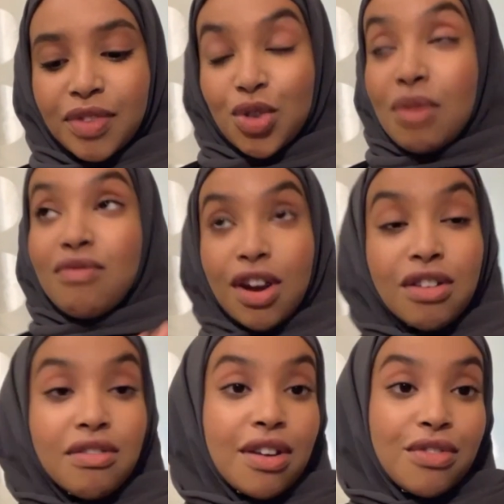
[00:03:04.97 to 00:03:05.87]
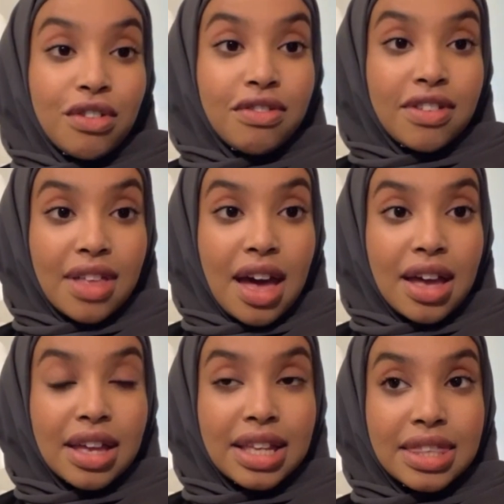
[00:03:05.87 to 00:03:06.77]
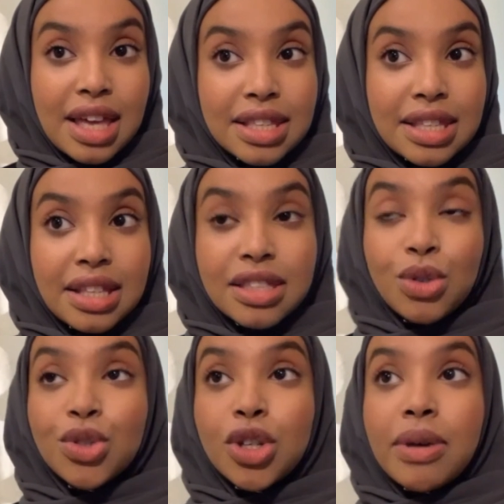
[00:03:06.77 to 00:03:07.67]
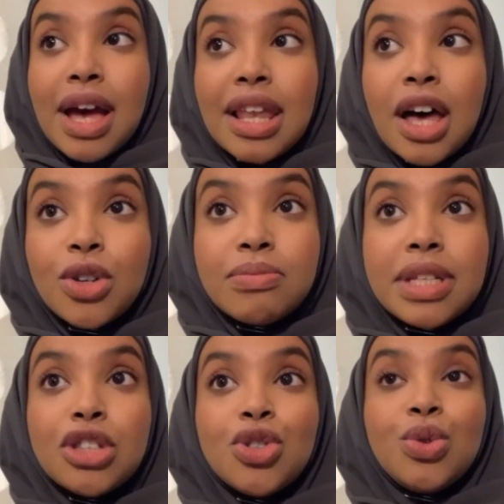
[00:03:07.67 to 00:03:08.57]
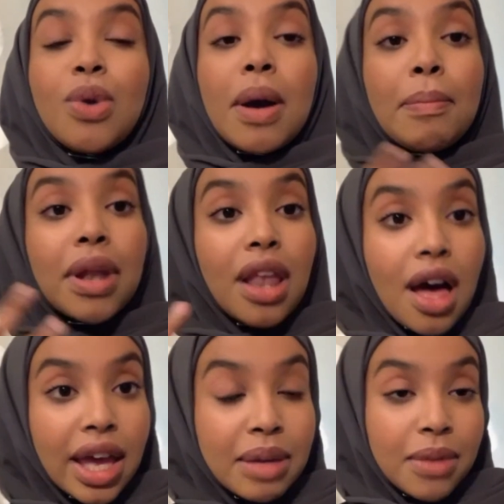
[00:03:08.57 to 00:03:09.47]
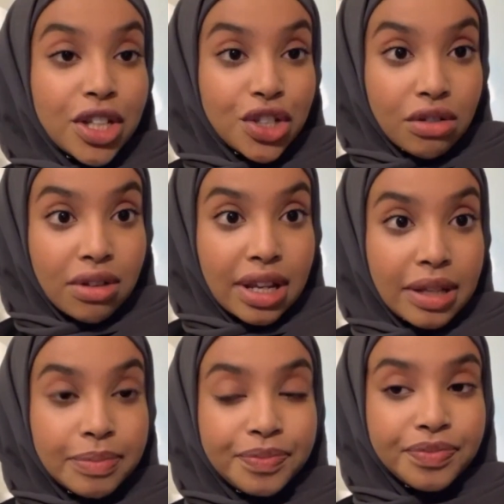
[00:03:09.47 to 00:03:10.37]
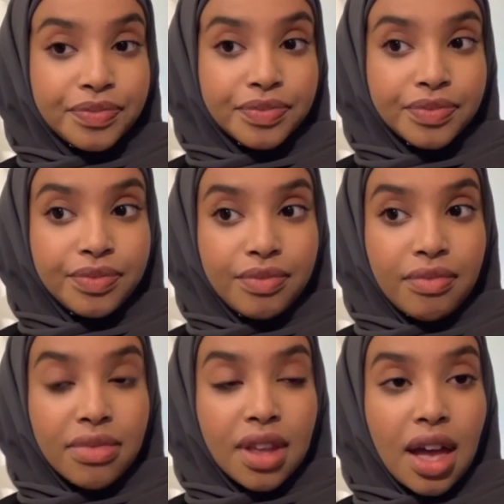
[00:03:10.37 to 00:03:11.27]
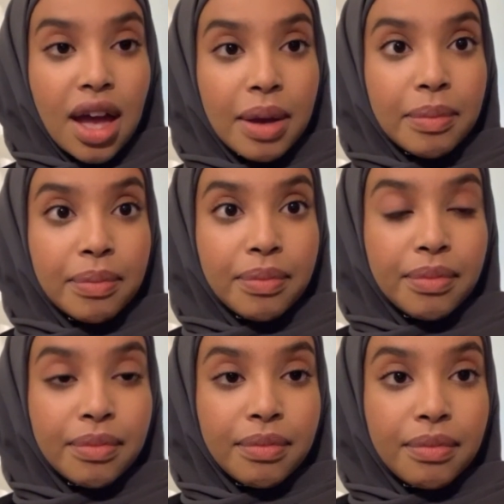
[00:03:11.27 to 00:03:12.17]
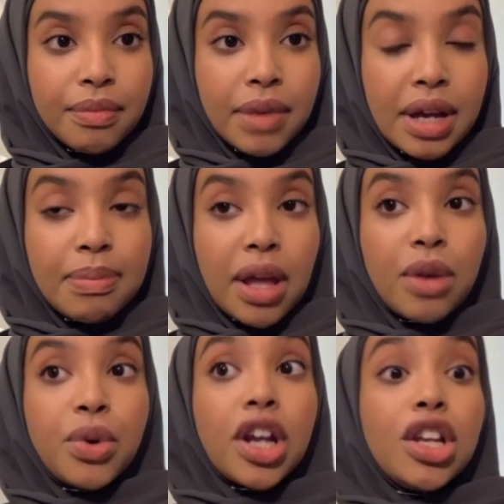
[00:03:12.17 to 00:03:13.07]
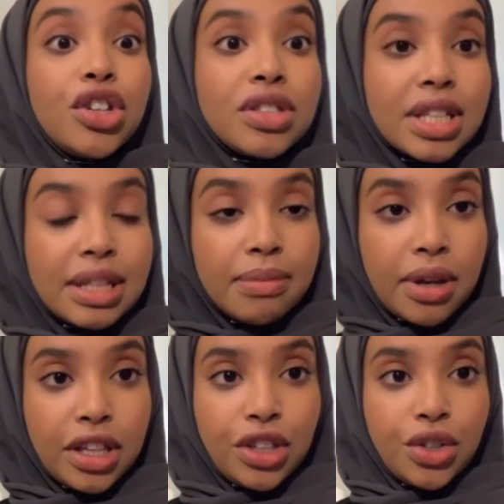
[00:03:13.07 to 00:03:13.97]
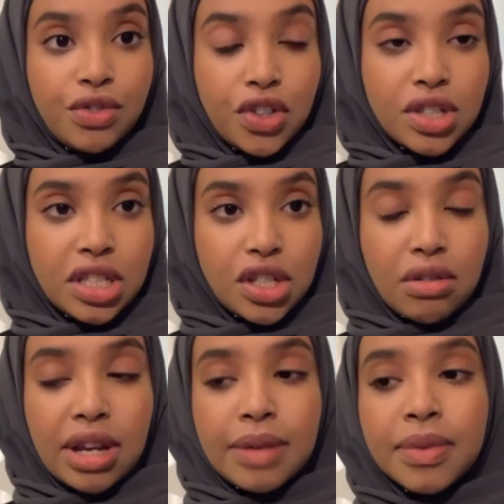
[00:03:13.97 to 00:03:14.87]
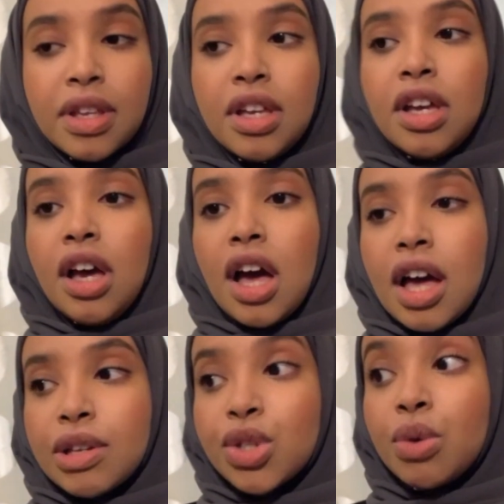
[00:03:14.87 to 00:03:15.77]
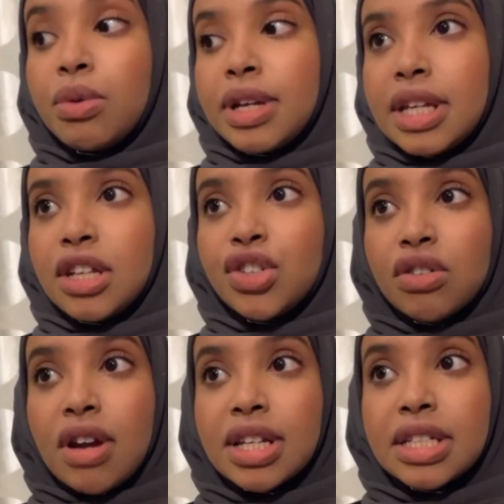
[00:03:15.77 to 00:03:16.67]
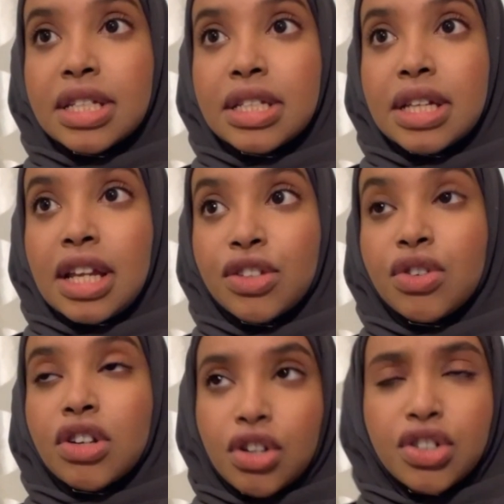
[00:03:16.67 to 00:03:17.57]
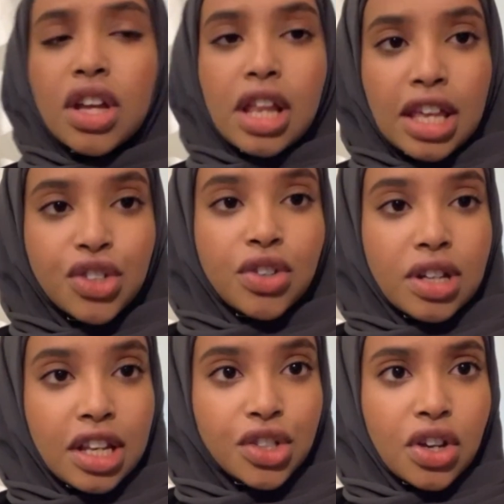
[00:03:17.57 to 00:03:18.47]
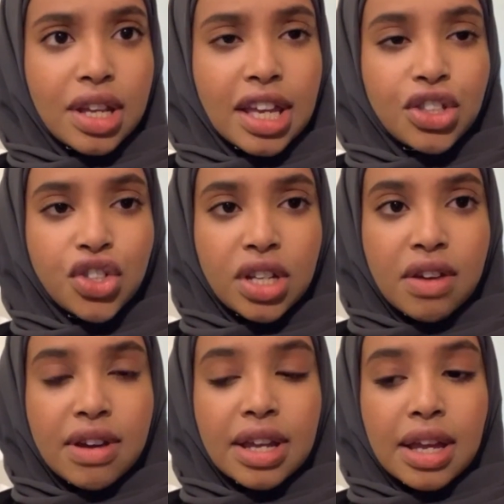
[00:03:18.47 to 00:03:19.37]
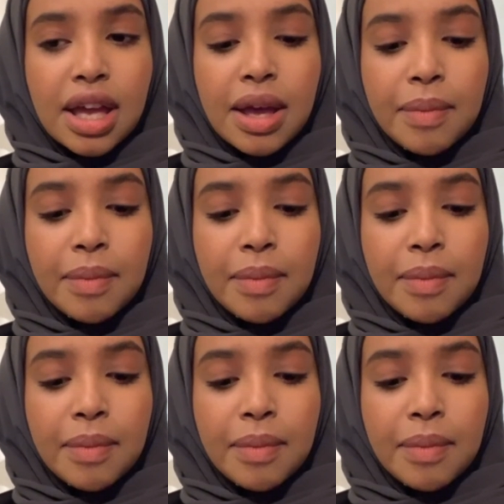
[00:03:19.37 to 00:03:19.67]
So I'm very grateful for that in that sense. Also, it allowed me to apply my degree, apply what I learned in my university degree. So in undergrad, I did electrical and electronic engineering,